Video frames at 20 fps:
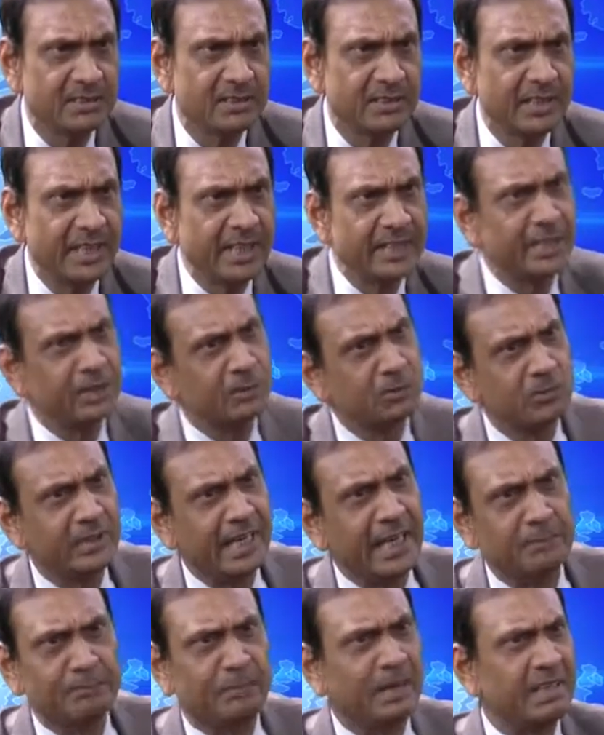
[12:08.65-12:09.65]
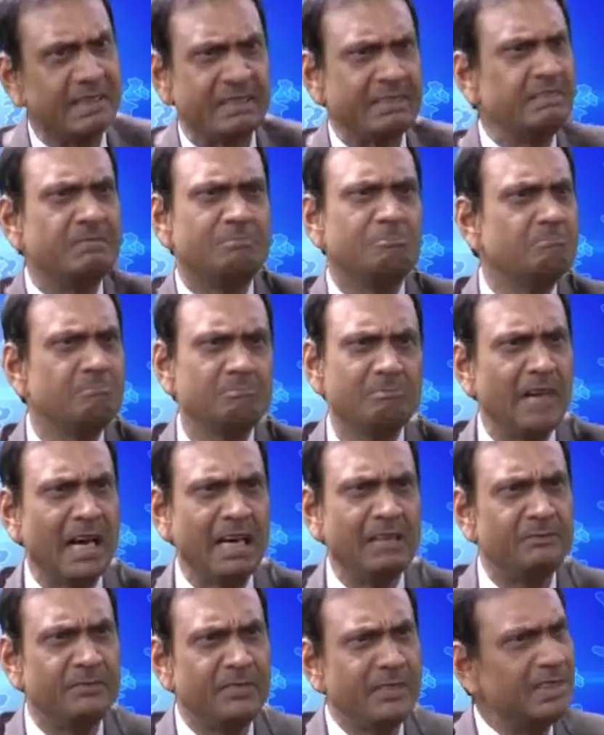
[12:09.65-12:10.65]
related to that party,
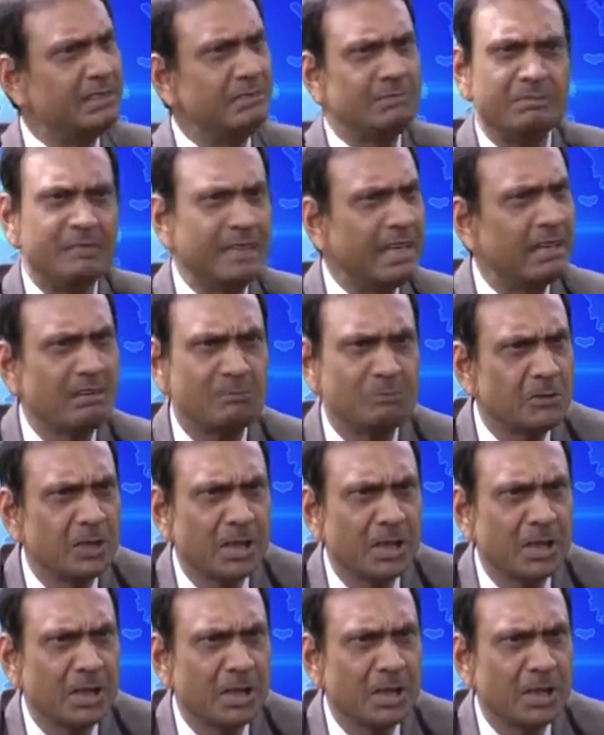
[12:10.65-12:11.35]
I feel they are